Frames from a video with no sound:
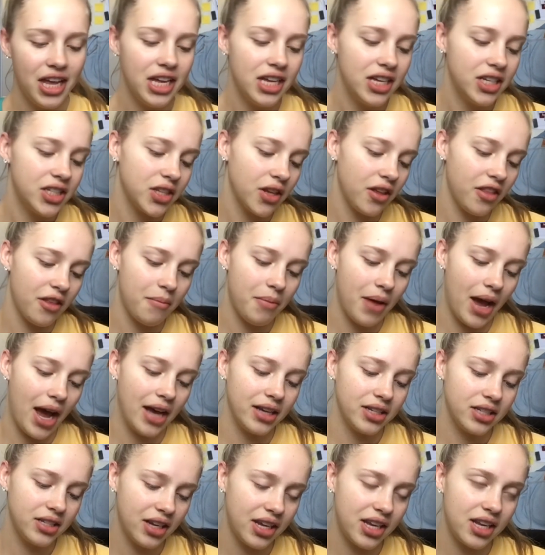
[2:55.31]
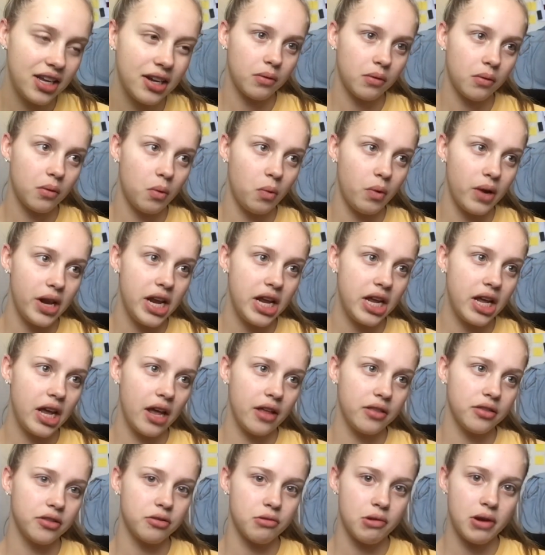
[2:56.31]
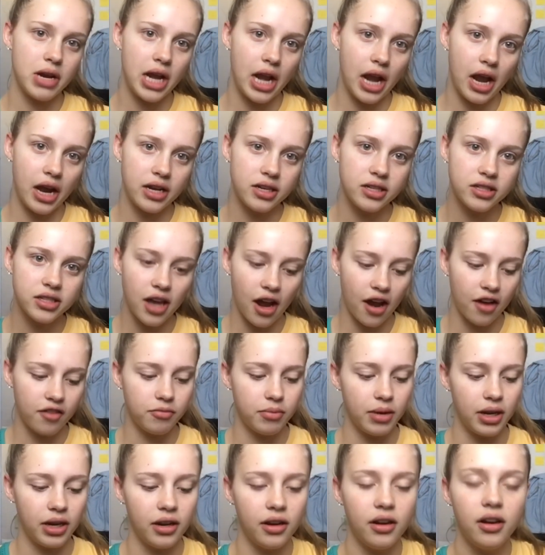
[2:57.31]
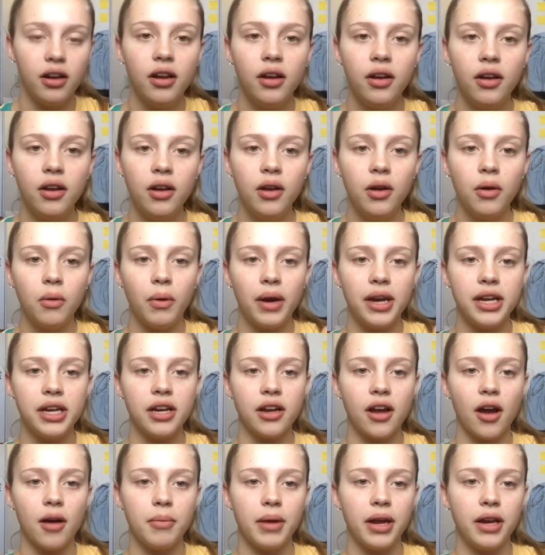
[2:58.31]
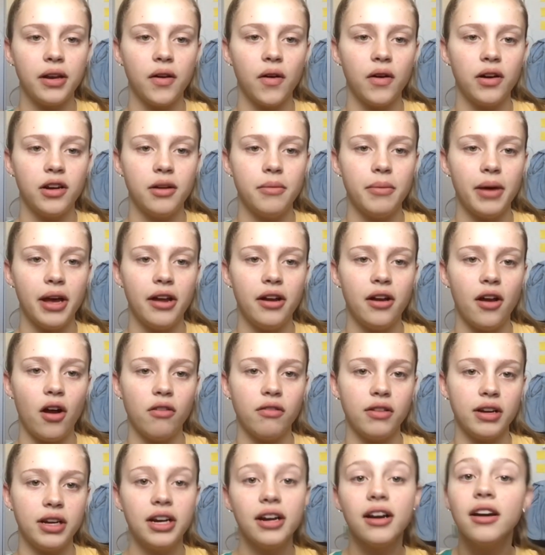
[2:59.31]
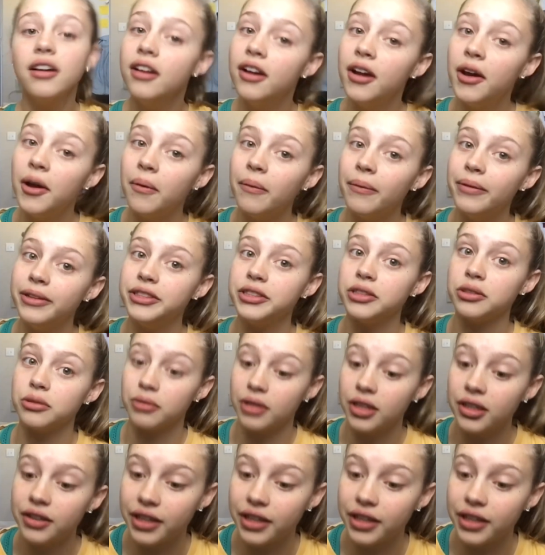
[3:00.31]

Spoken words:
So the past like week and 3 days I've been waking up and going to bed over here, which is really